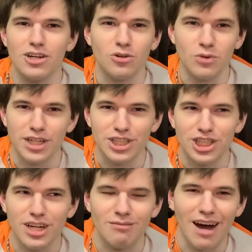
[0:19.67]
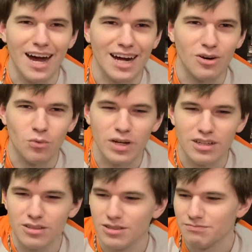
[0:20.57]
which I
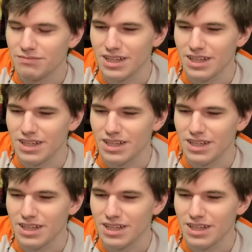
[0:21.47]
will